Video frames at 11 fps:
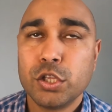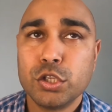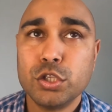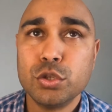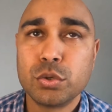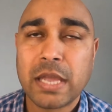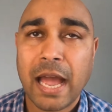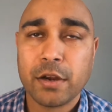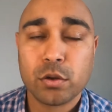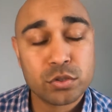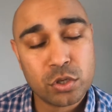you
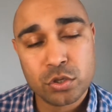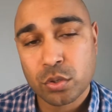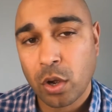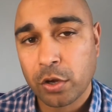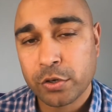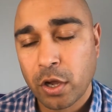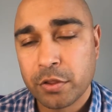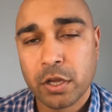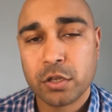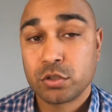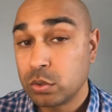can also do on
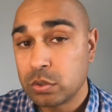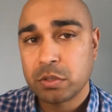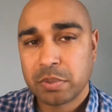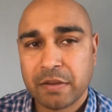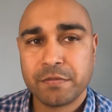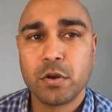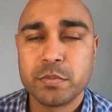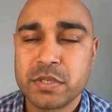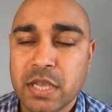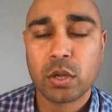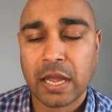other tools and
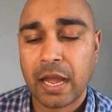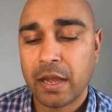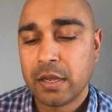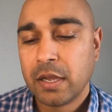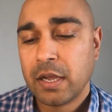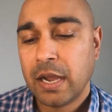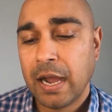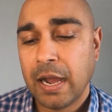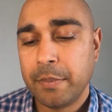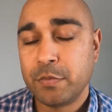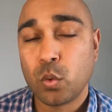platforms. Look at
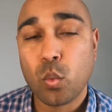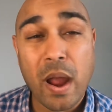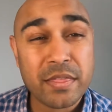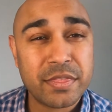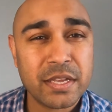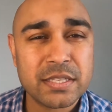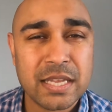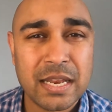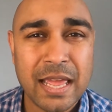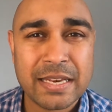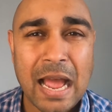the way things are
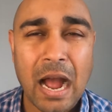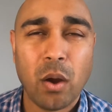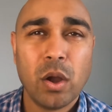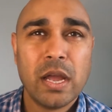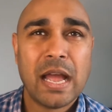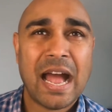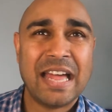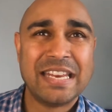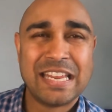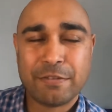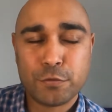laid out.
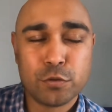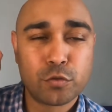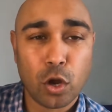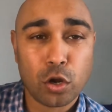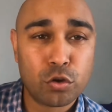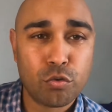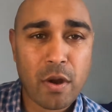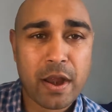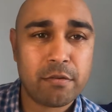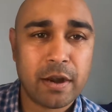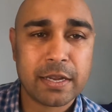And if you've got
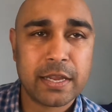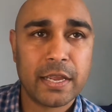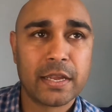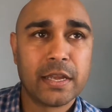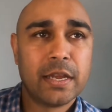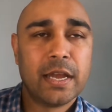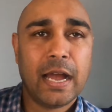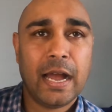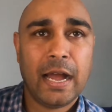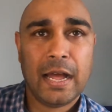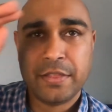great ranking
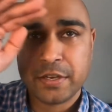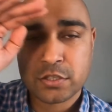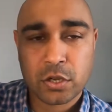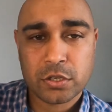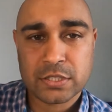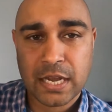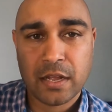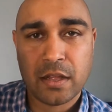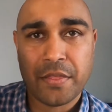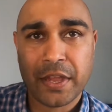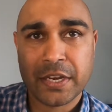and then it's got your
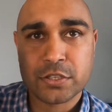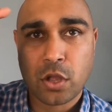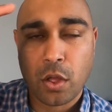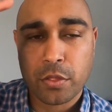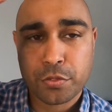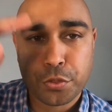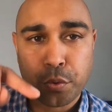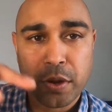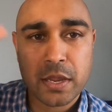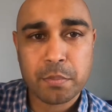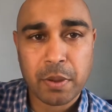title and then it's got
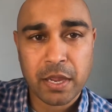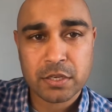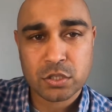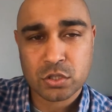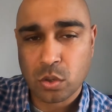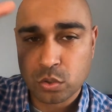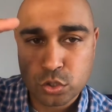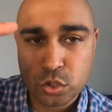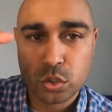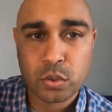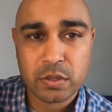3 pages or
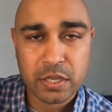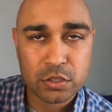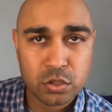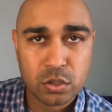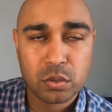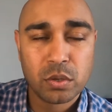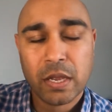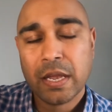2 and then 2,